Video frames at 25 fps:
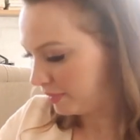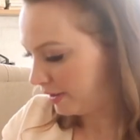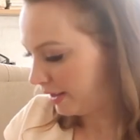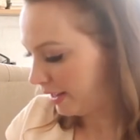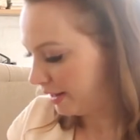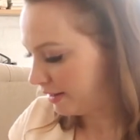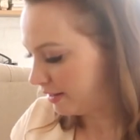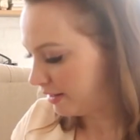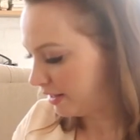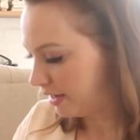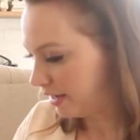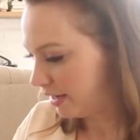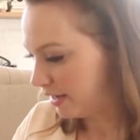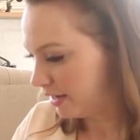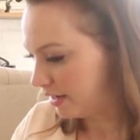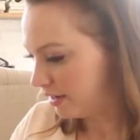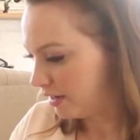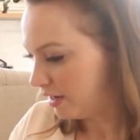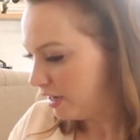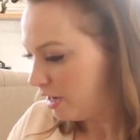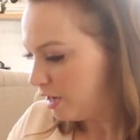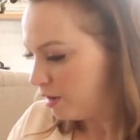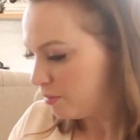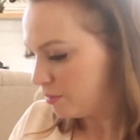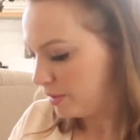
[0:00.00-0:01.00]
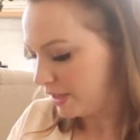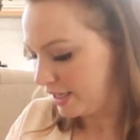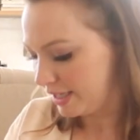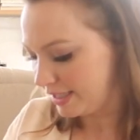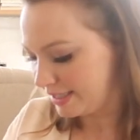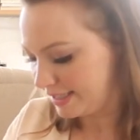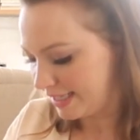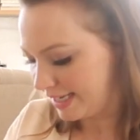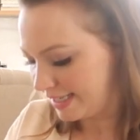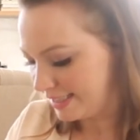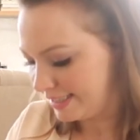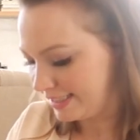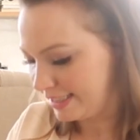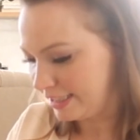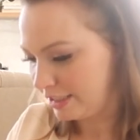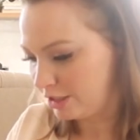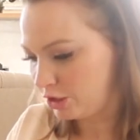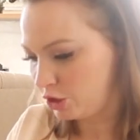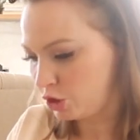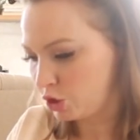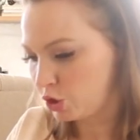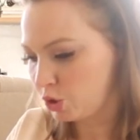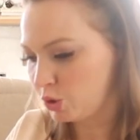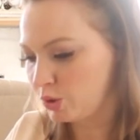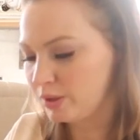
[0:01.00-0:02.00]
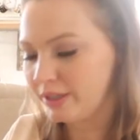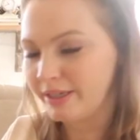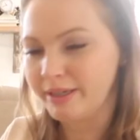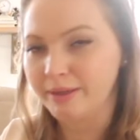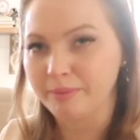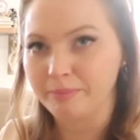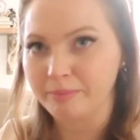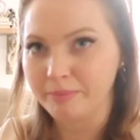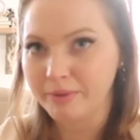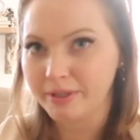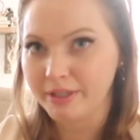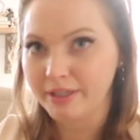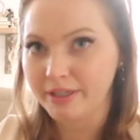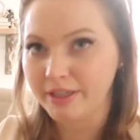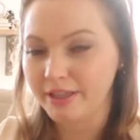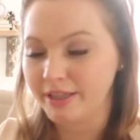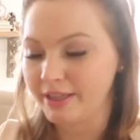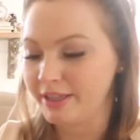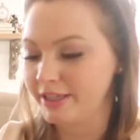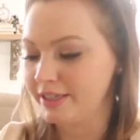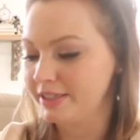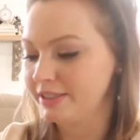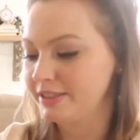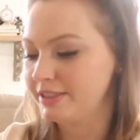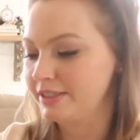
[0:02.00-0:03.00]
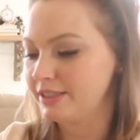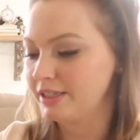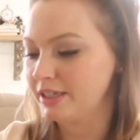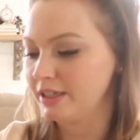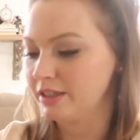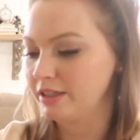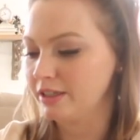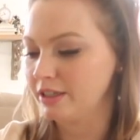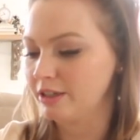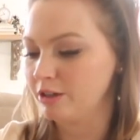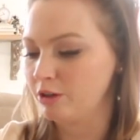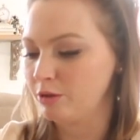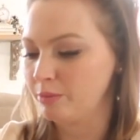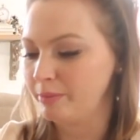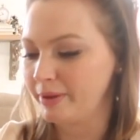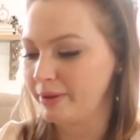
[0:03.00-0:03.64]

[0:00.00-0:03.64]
and then because I did trim this a little